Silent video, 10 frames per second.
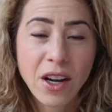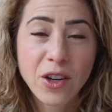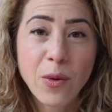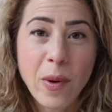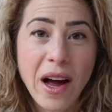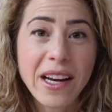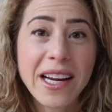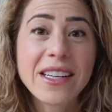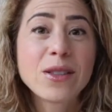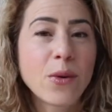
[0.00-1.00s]
your body
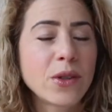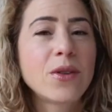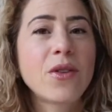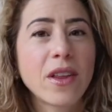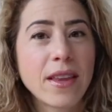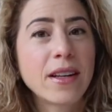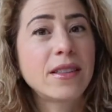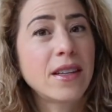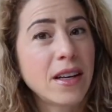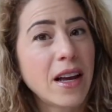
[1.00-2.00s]
is going to think that
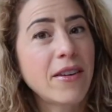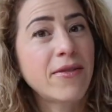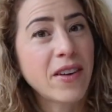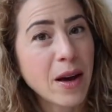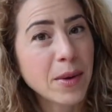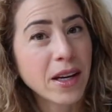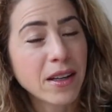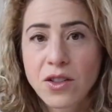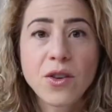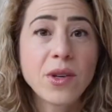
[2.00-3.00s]
it's in a famine.
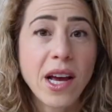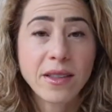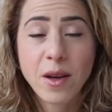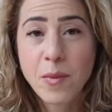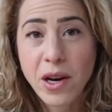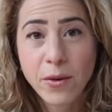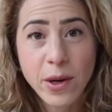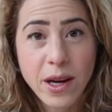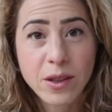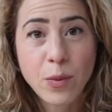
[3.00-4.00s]
So, yes, amenorrhea is